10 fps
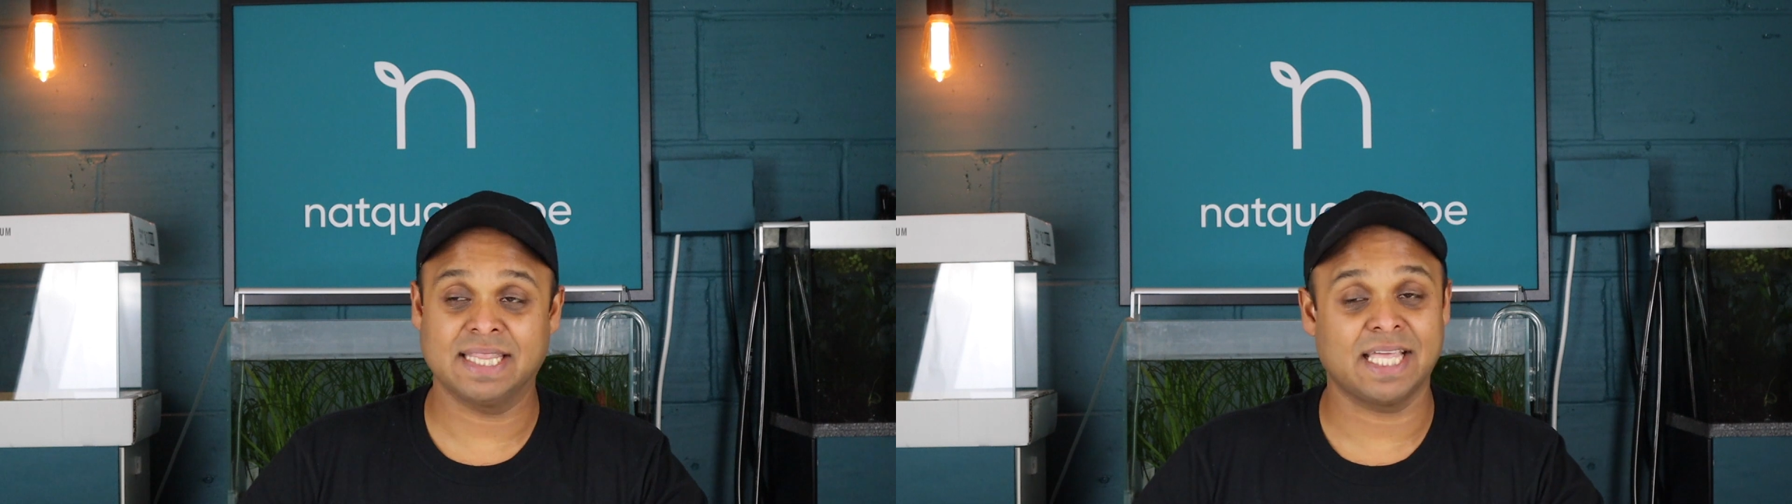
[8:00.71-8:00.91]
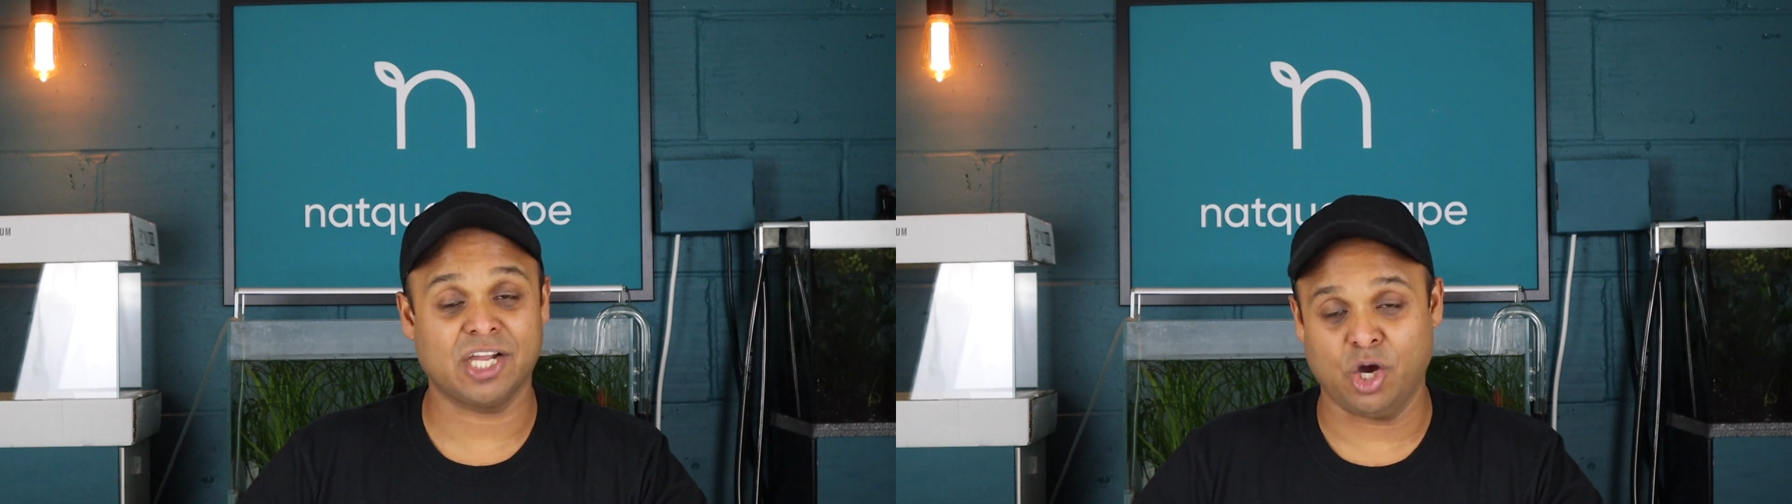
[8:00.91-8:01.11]

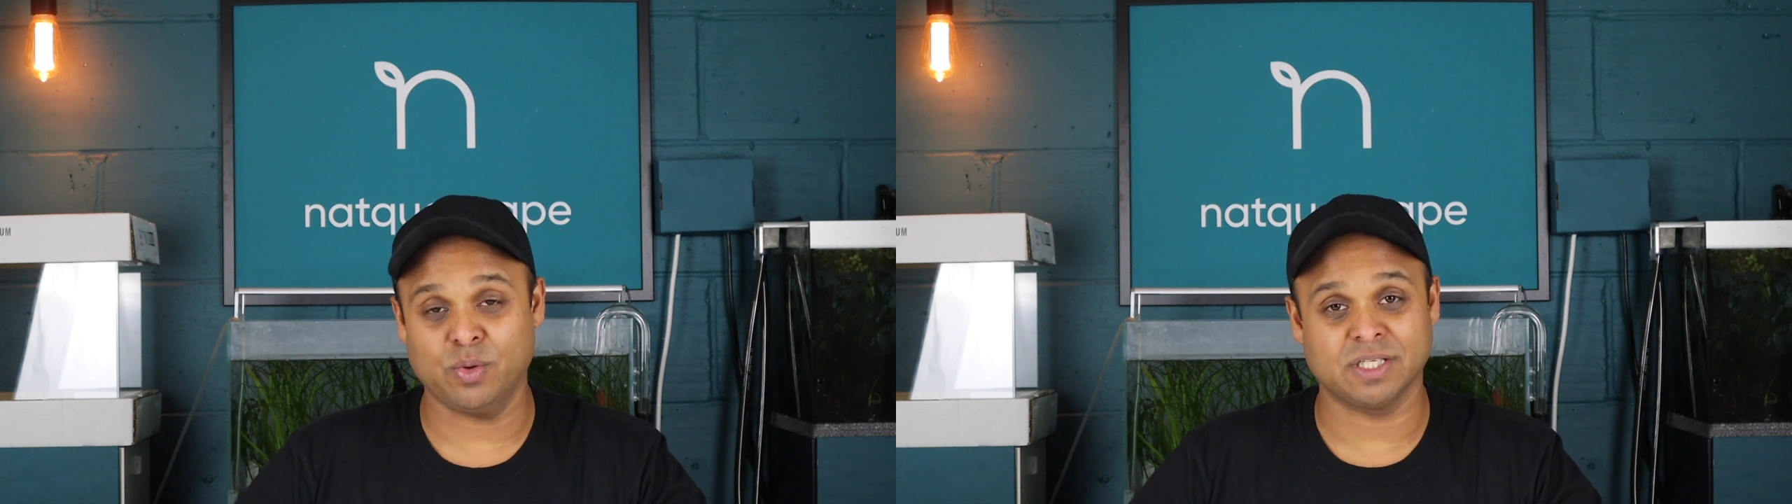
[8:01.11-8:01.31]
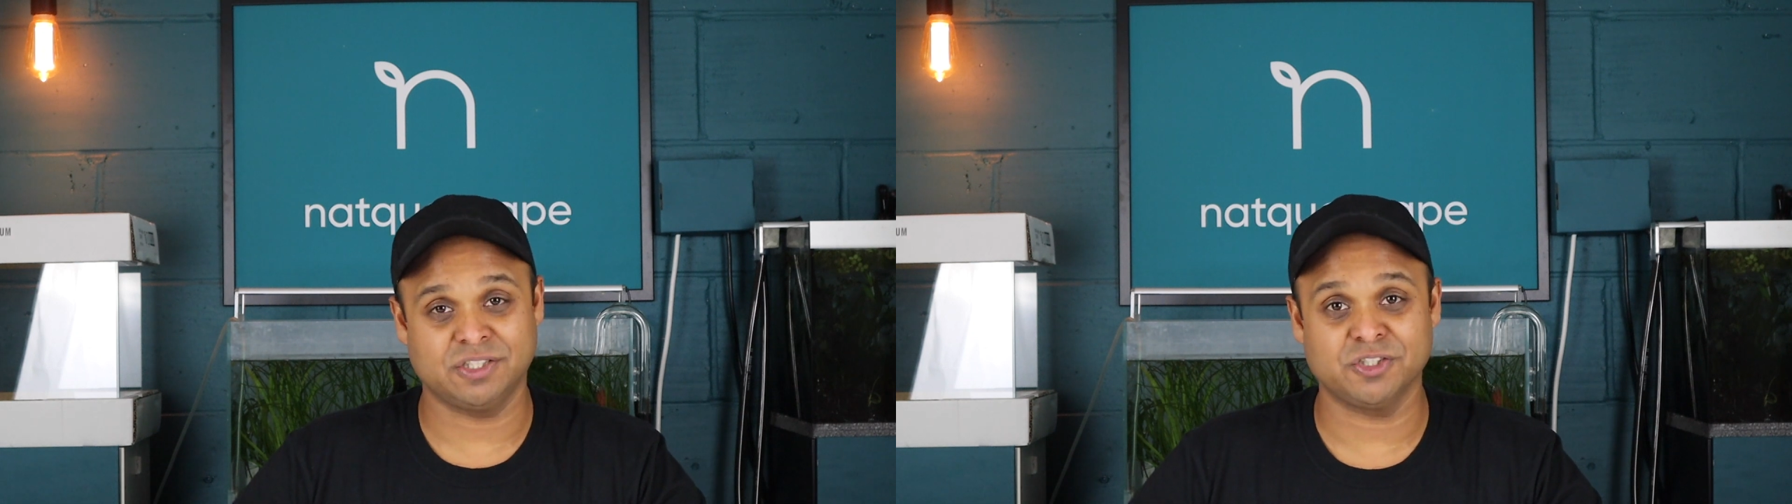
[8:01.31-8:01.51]
and they're
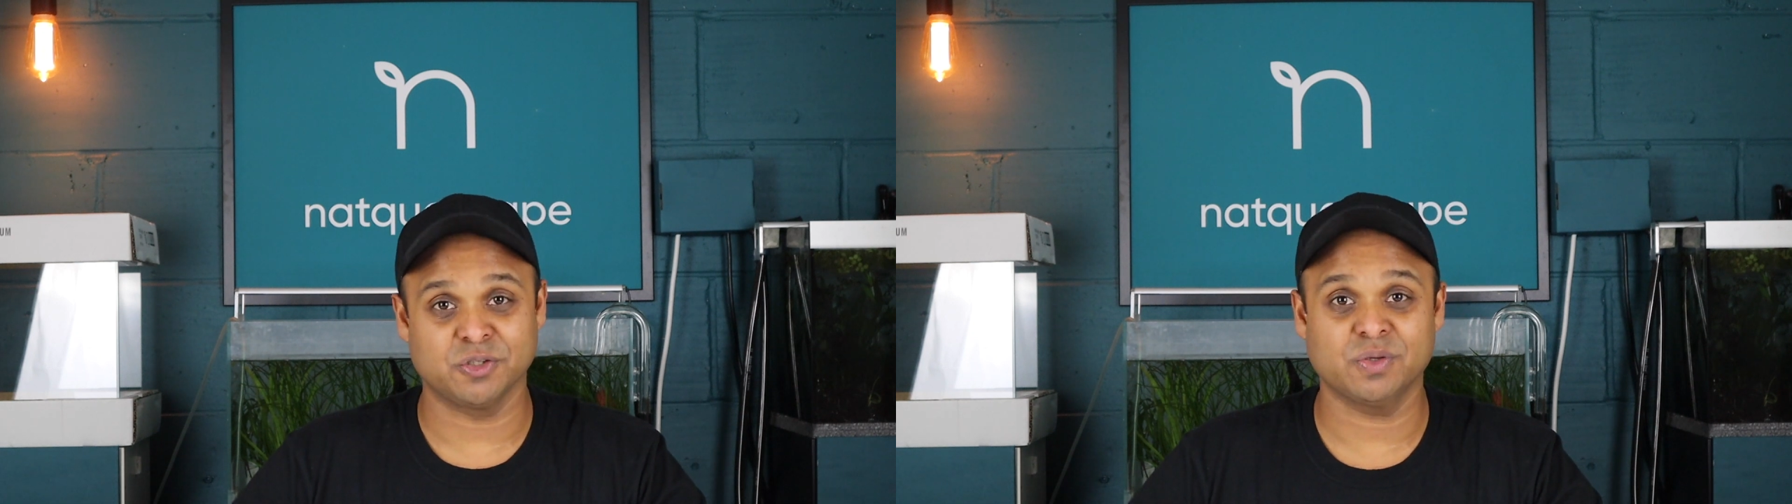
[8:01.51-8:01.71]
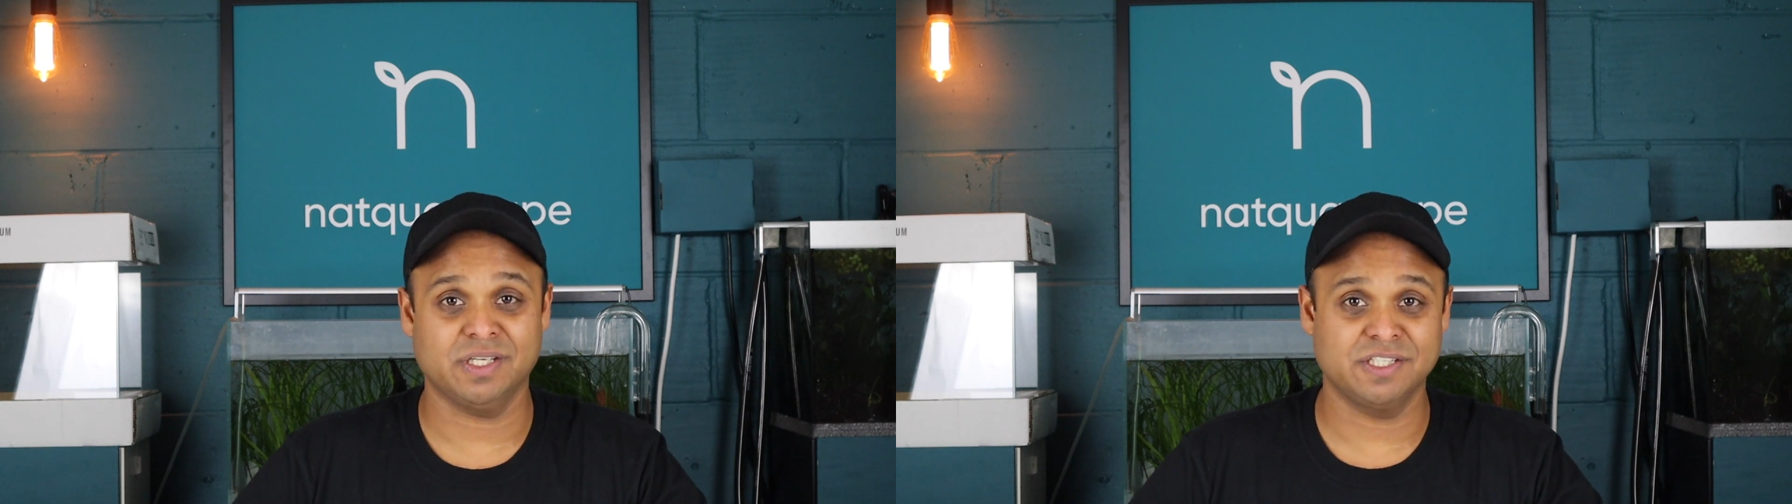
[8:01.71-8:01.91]
going
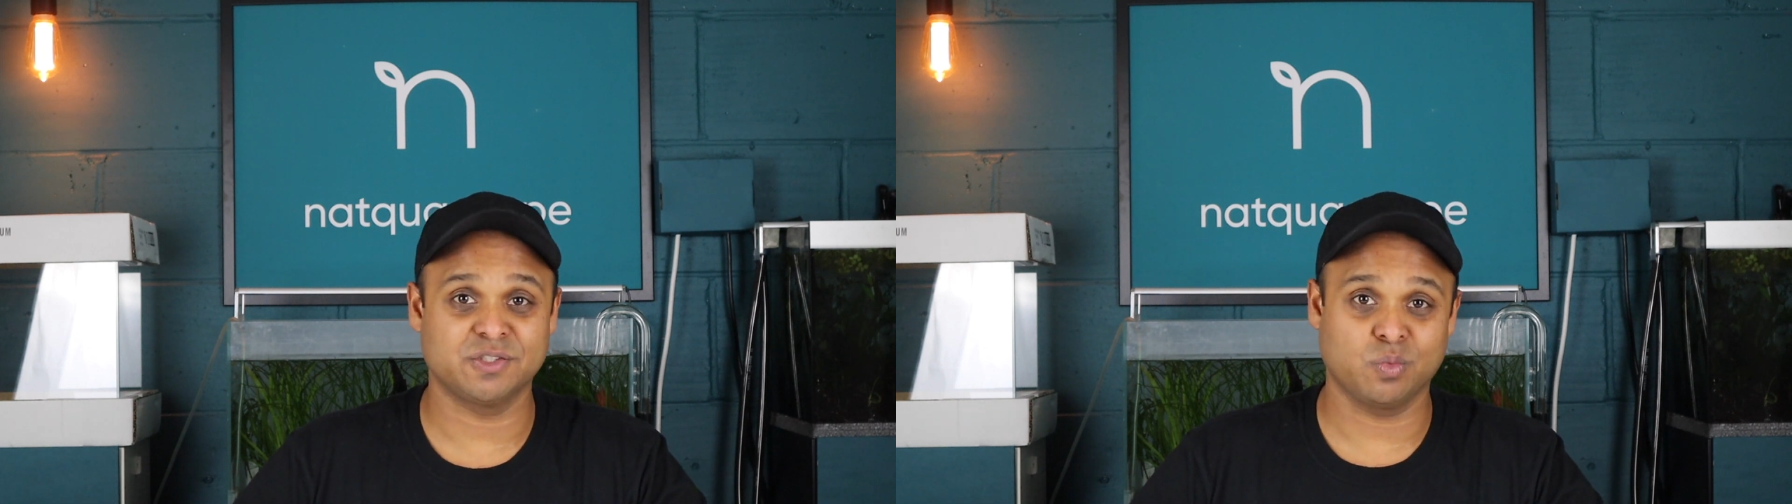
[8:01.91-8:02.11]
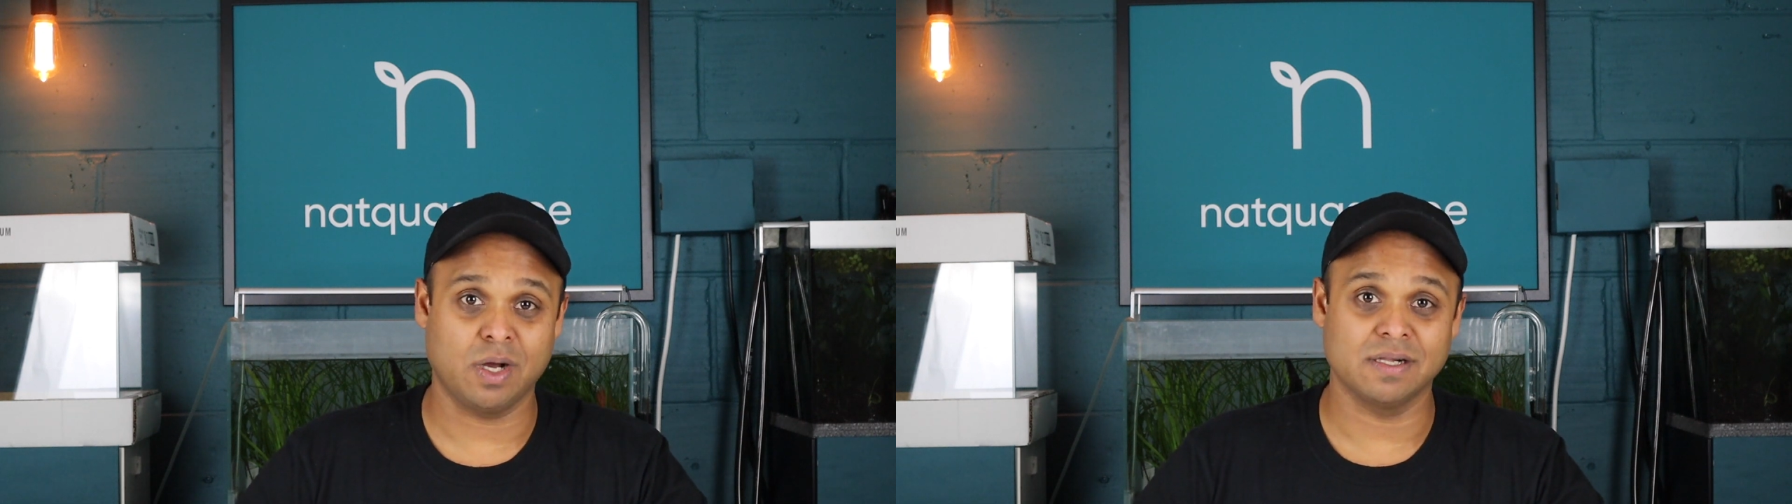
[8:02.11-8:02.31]
to
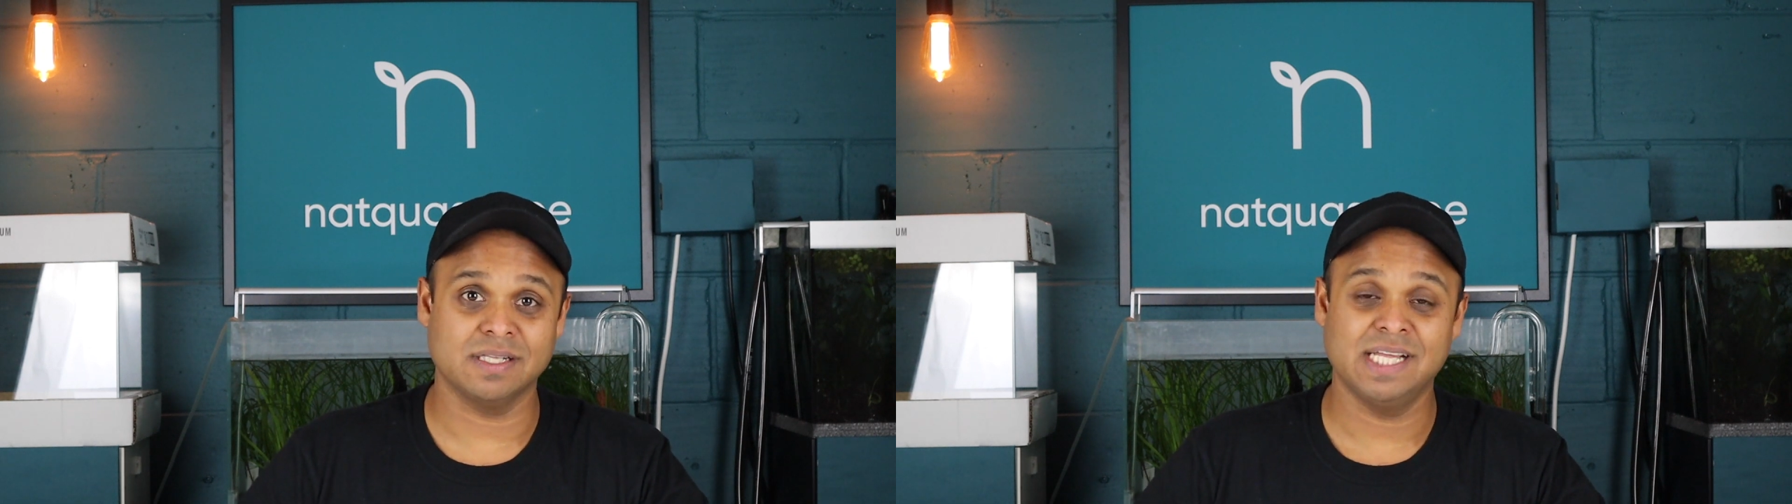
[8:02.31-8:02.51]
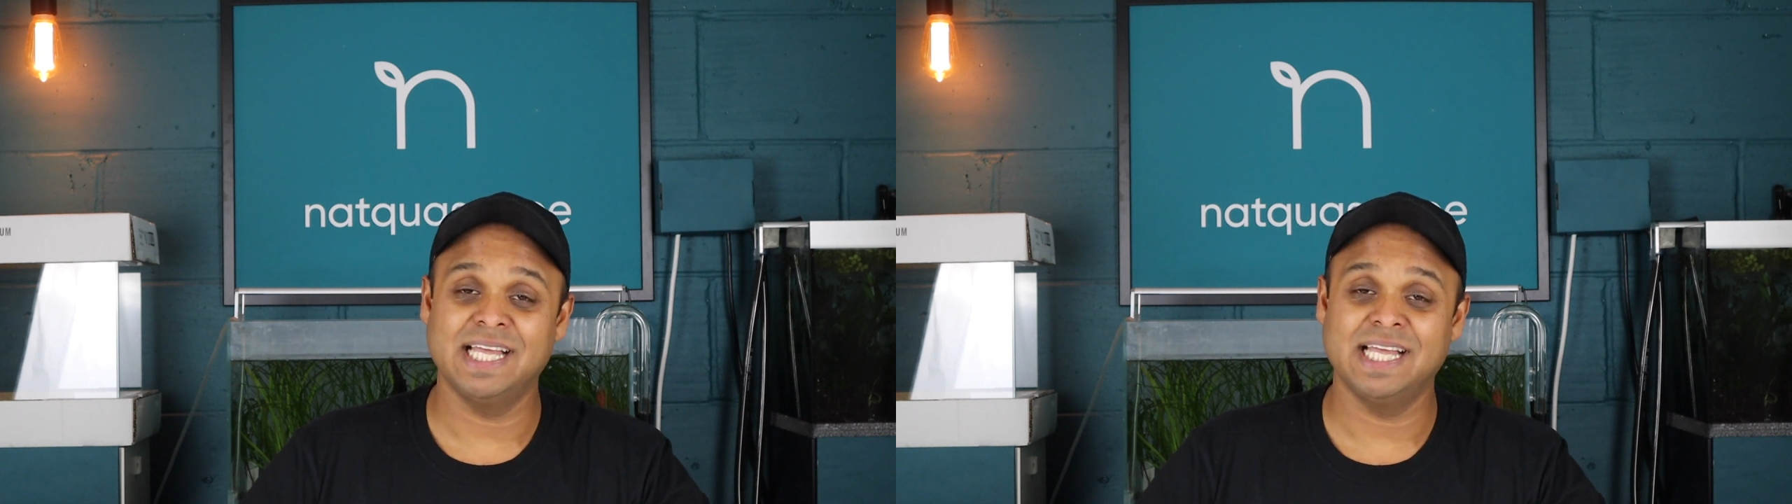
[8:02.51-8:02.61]
as well.